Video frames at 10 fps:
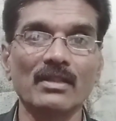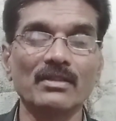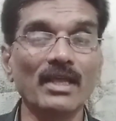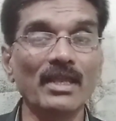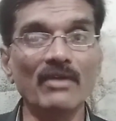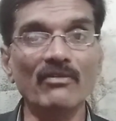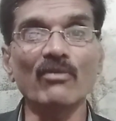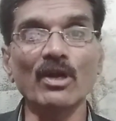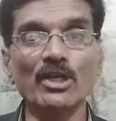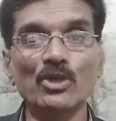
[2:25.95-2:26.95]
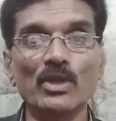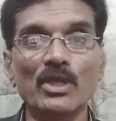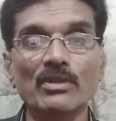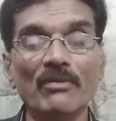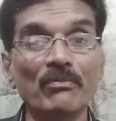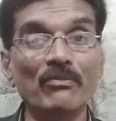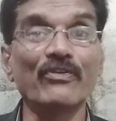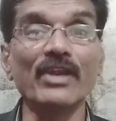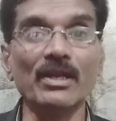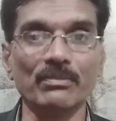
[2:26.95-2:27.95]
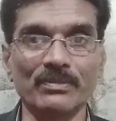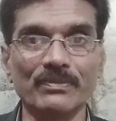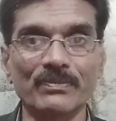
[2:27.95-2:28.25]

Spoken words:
They never wanted to give them freedom.